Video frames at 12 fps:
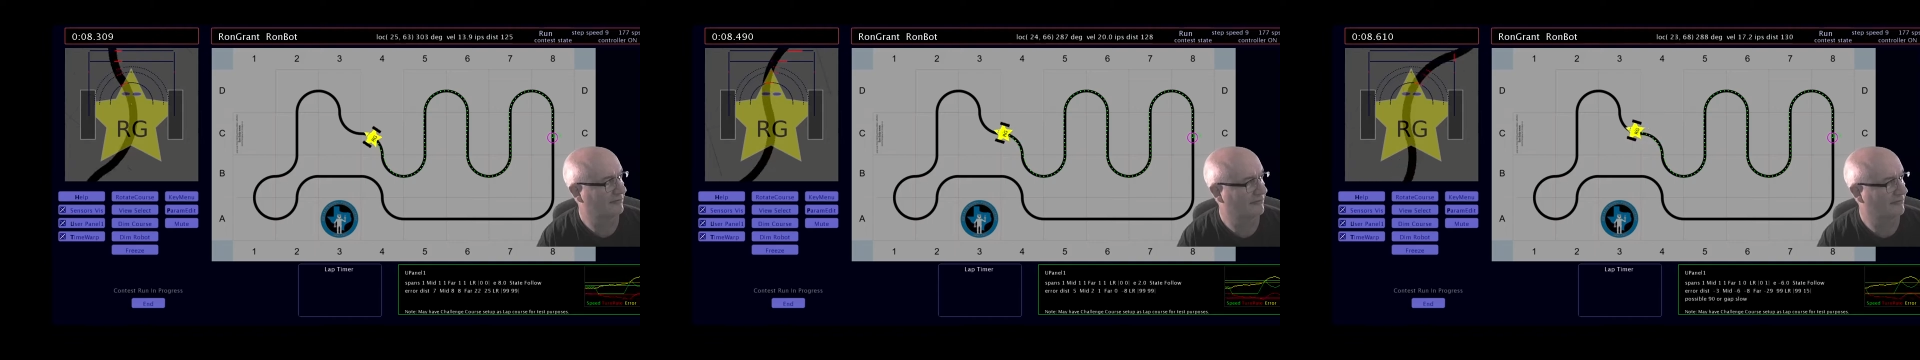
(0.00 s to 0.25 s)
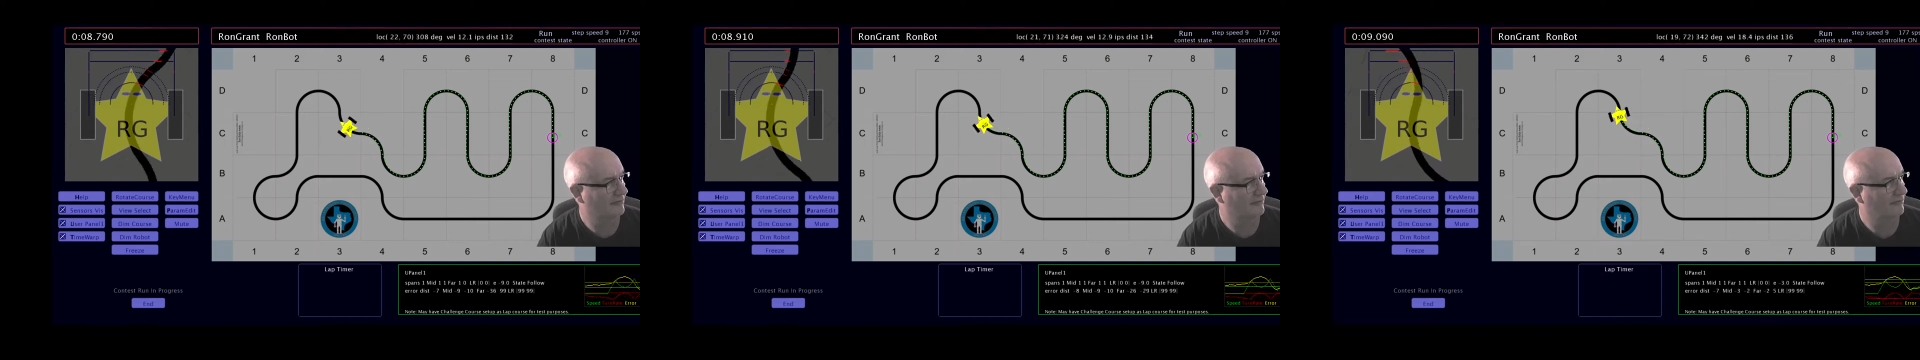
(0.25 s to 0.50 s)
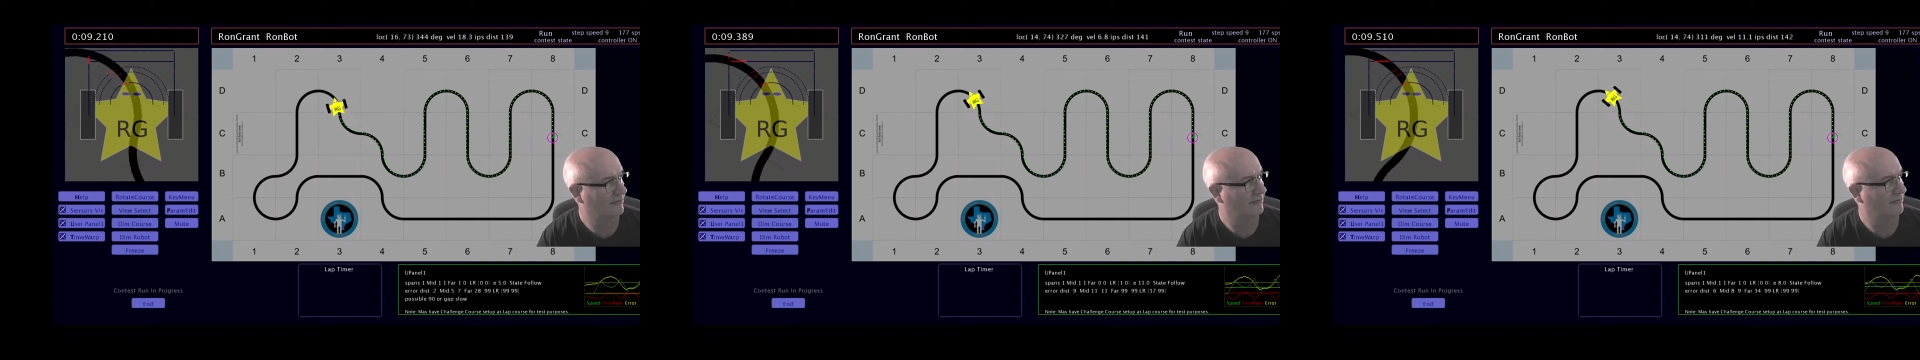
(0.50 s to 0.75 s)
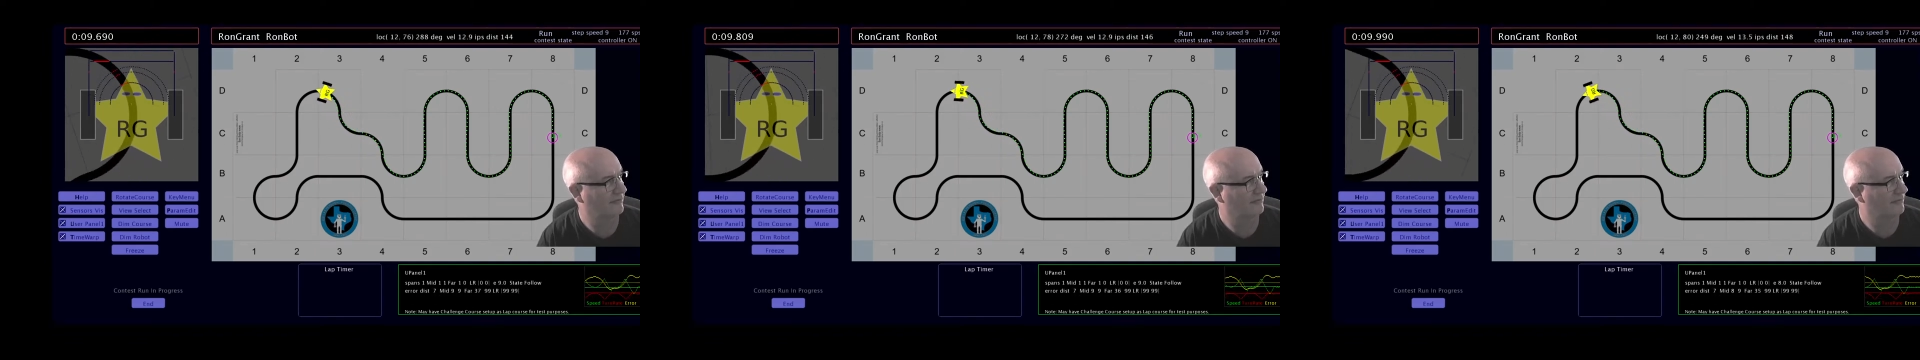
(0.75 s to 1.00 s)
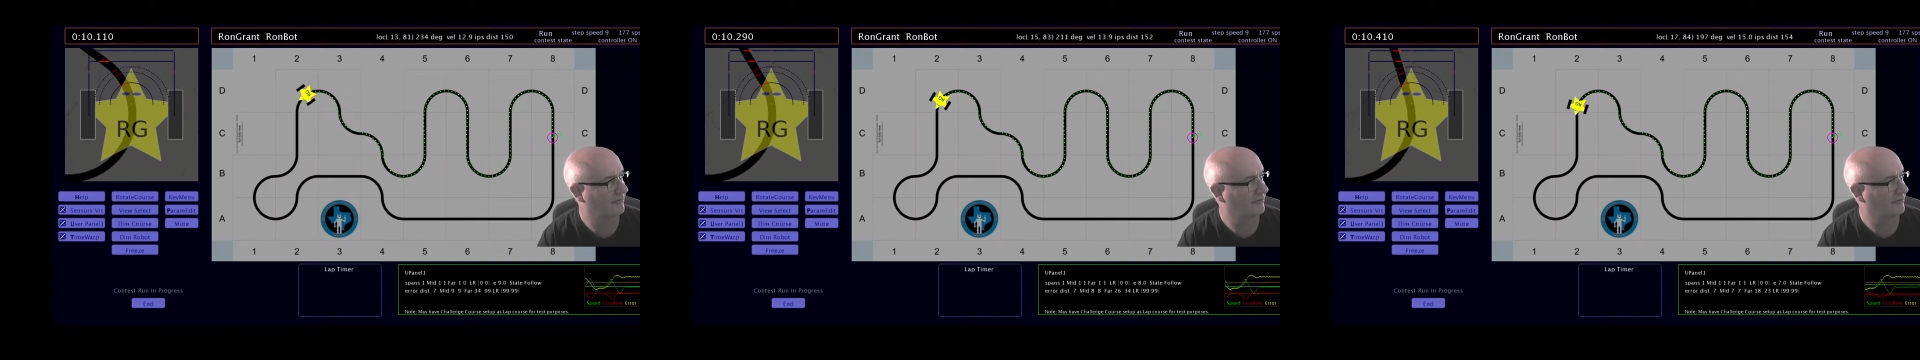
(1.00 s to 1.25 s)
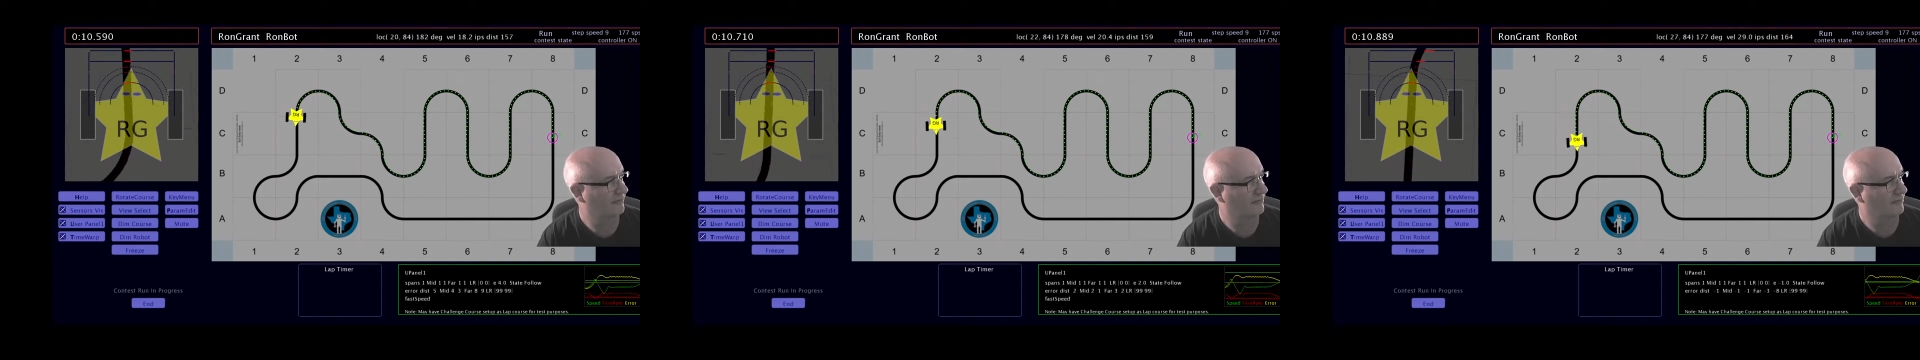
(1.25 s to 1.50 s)

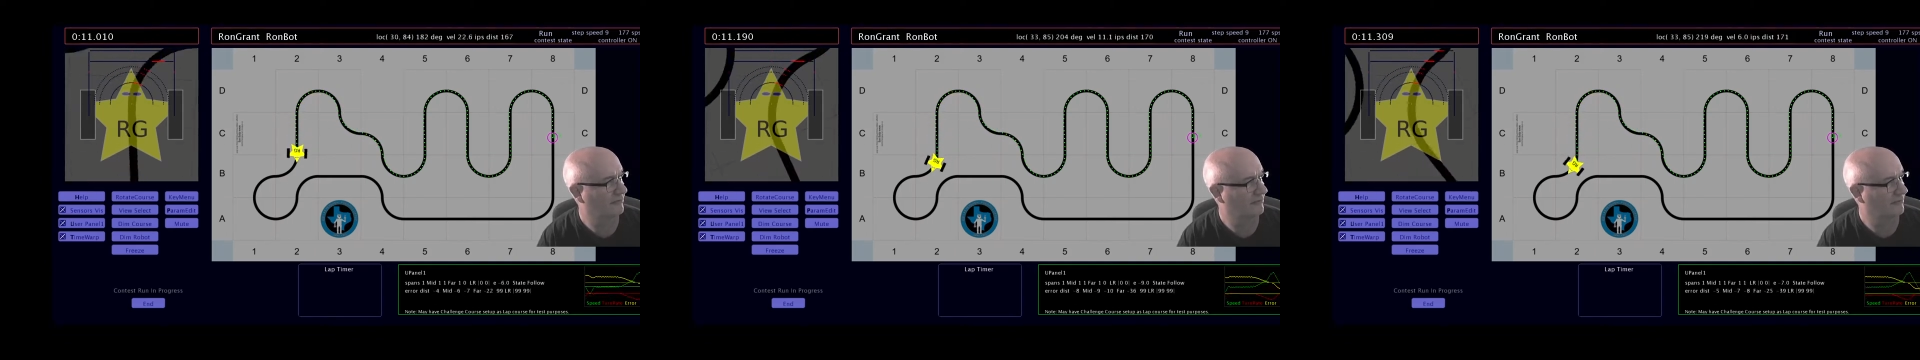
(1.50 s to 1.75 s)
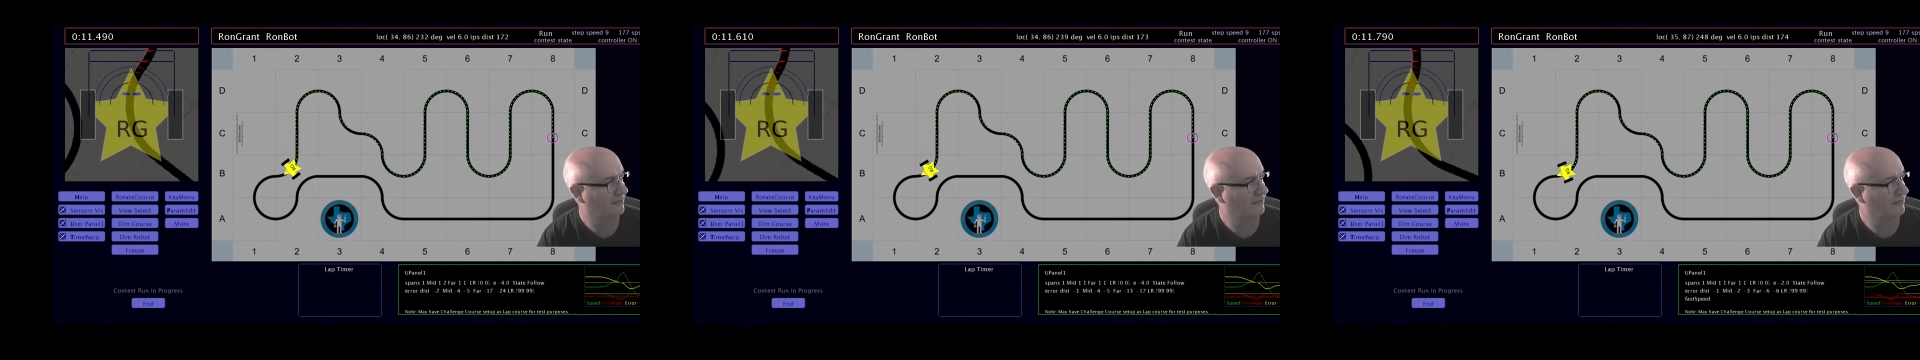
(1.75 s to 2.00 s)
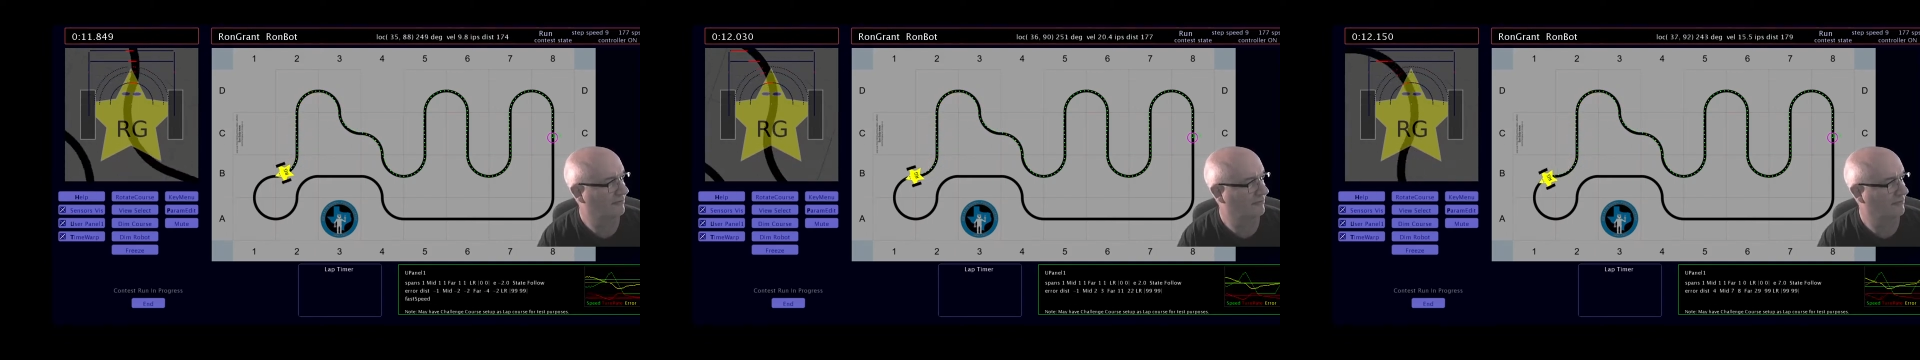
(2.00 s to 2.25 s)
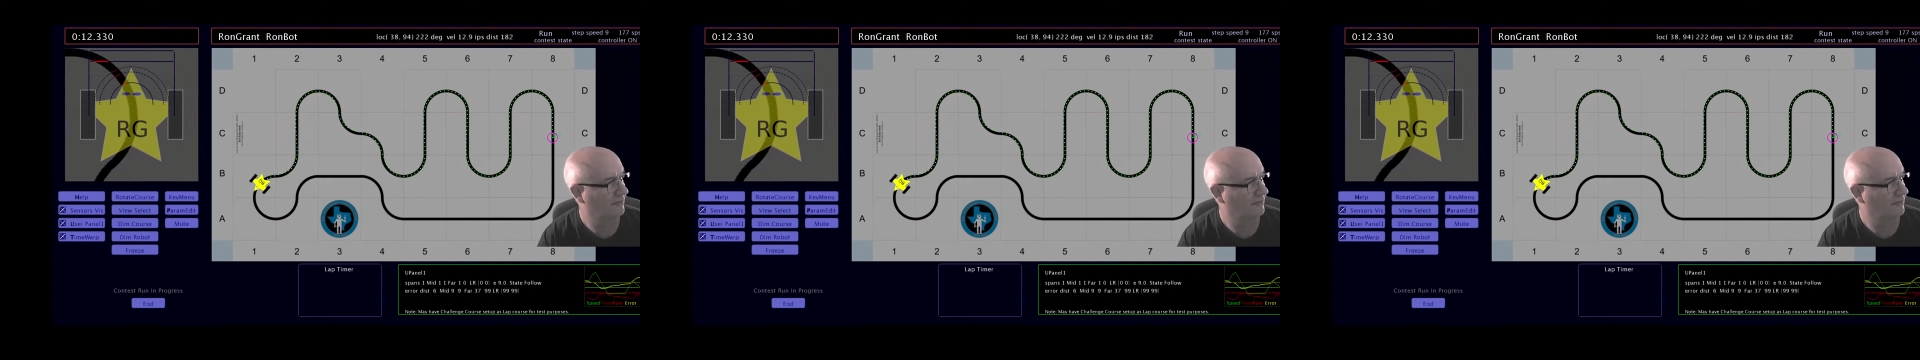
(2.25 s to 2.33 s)
[no speech]